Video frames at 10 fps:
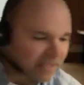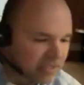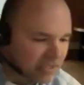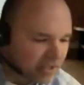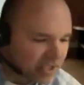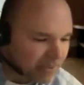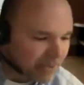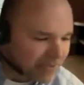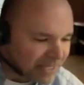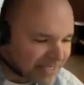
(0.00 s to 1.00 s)
He talks
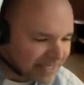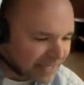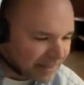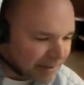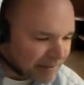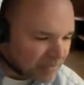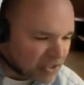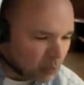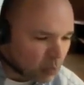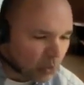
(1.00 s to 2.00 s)
about things like
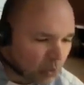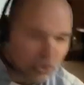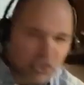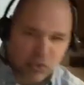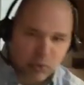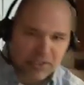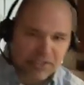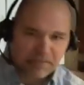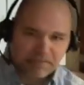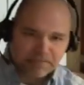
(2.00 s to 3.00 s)
just the word
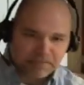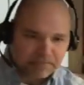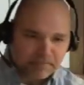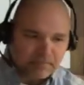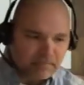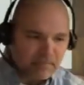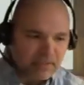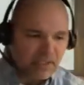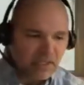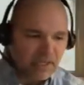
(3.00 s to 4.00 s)
choice.
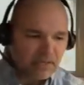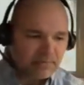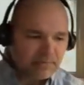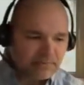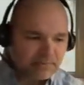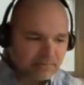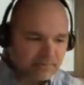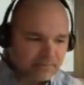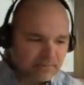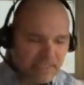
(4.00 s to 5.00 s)
Um,
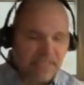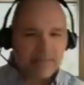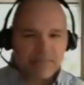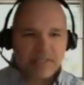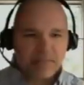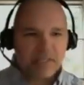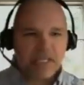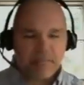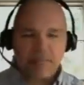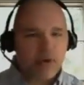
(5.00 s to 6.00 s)
again, I'm keeping
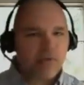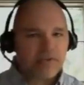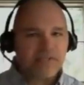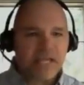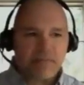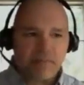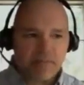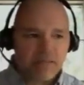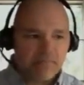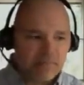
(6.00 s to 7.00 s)
keeping both on the table, but
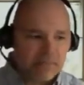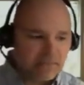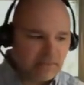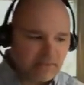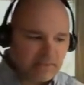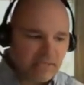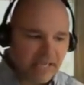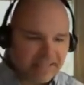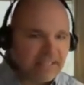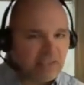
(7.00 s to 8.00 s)
I'm I
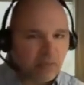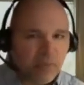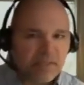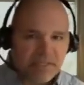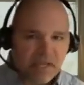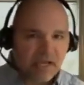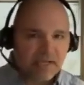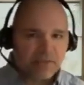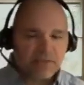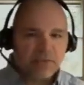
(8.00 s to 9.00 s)
lean to one
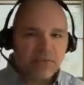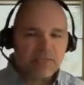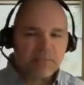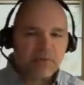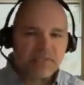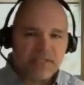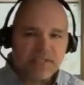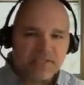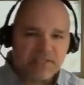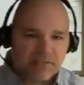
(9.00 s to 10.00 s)
side on who this person
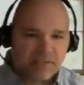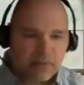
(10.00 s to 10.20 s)
is.